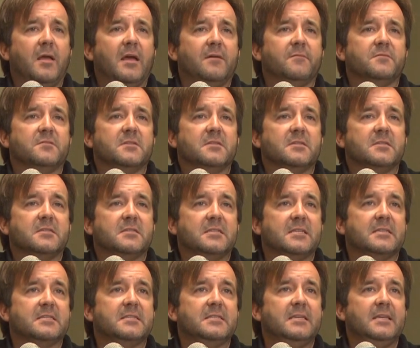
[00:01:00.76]
we have
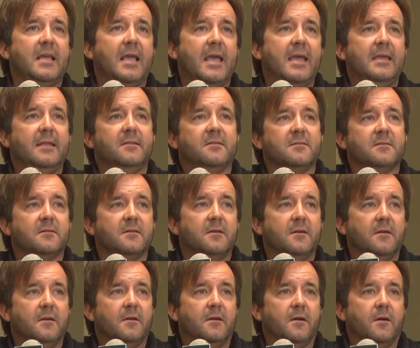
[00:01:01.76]
68
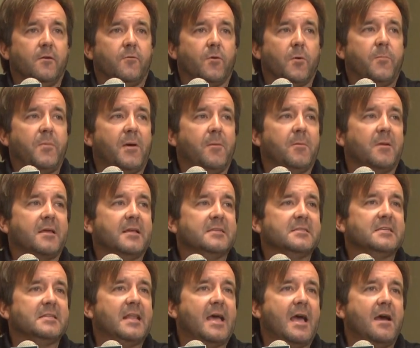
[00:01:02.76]

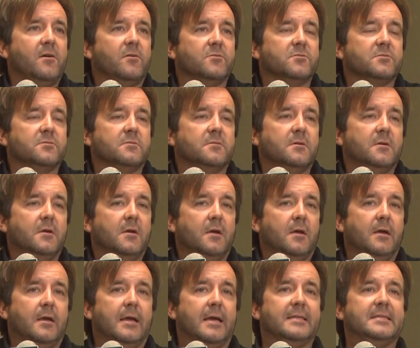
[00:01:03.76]
Republicans in the House.
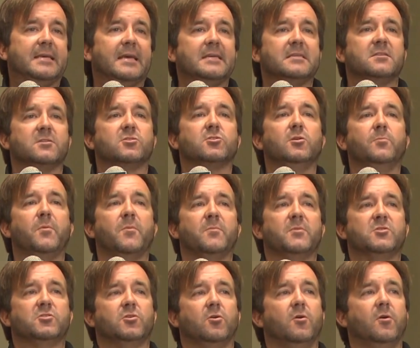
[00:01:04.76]
It takes a
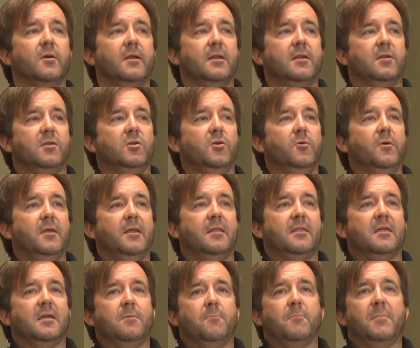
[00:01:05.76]
supermajority to do
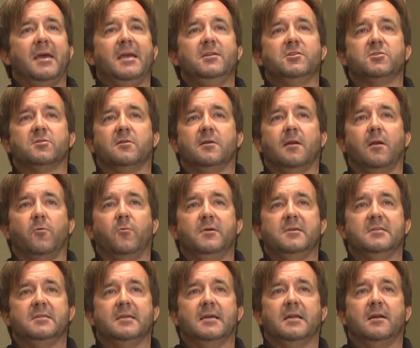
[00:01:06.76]
anything major in
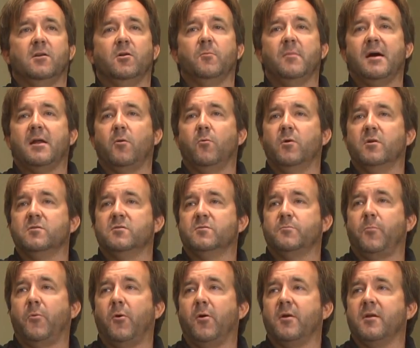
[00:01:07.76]
Louisiana, no matter which
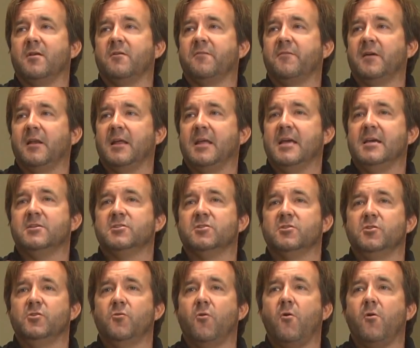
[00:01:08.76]
party
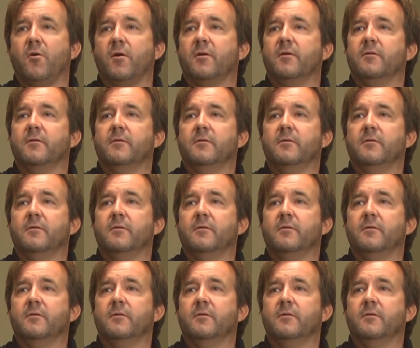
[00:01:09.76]
affiliation you are.